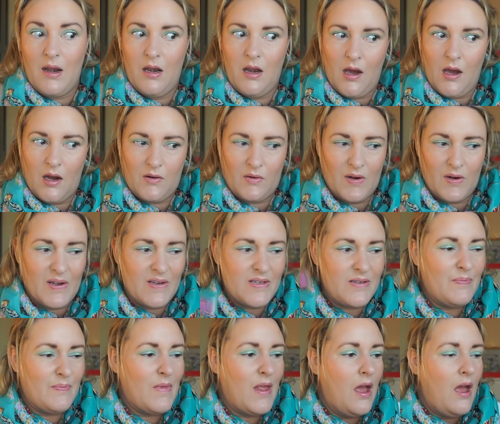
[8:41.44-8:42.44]
Not great.
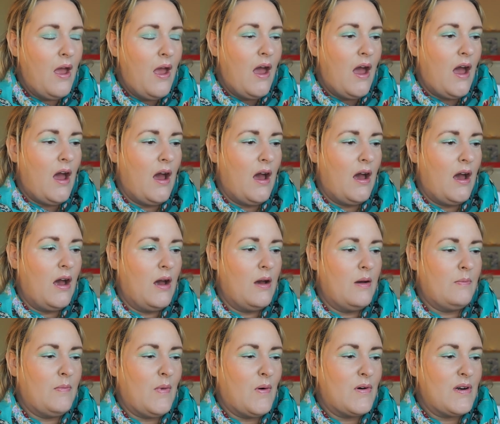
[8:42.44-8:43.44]

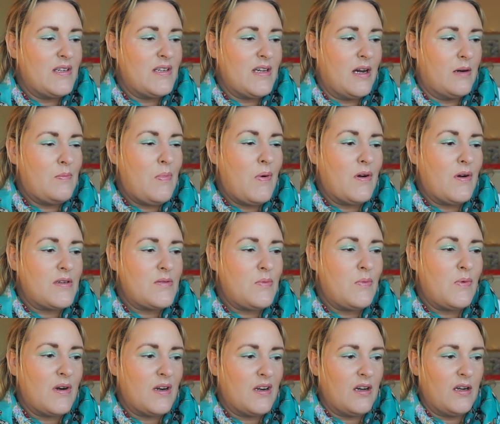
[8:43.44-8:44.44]
Only down
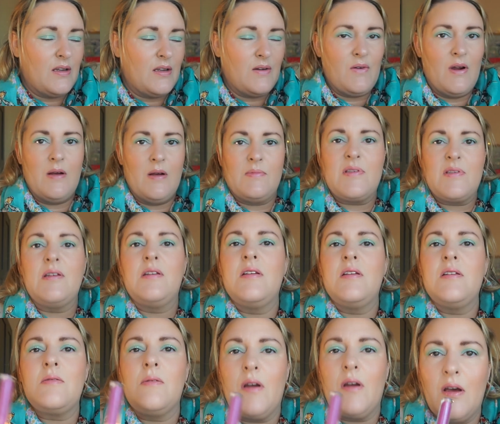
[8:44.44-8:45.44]
0.19 grams. It
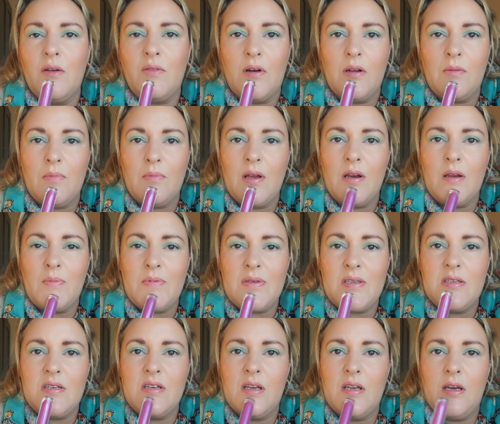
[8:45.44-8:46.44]
is what I have on my lips
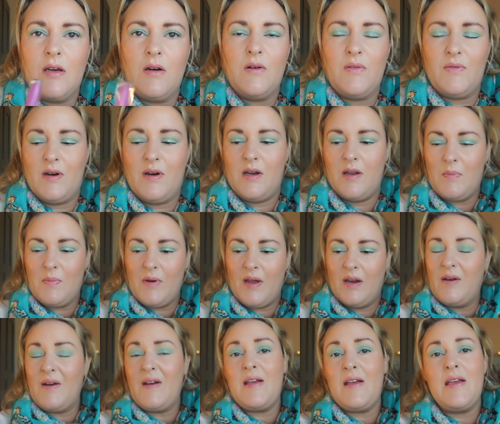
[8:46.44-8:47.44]
today over a lip
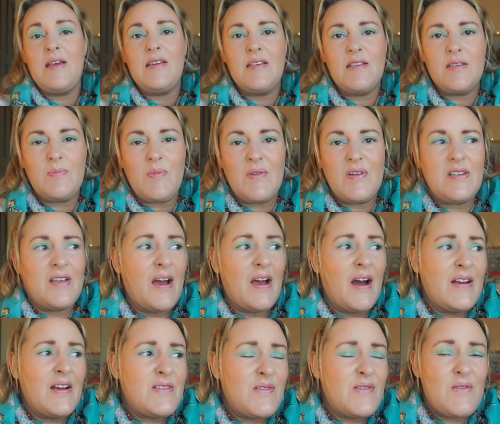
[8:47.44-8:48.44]
liner. It is pretty.
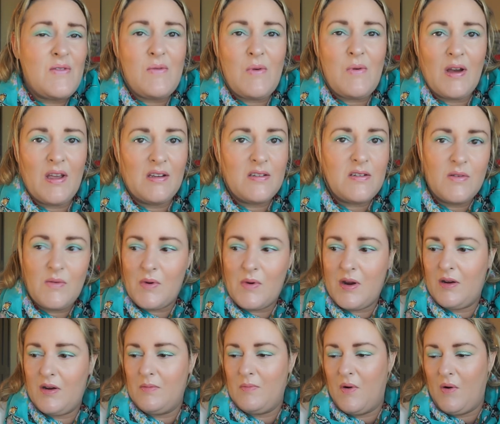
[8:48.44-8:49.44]
I don't know why I don't
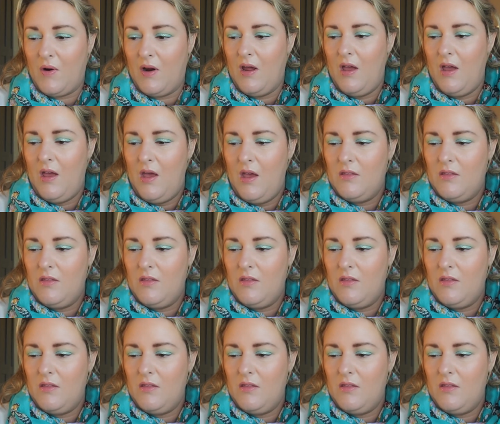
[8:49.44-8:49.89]
wear it more.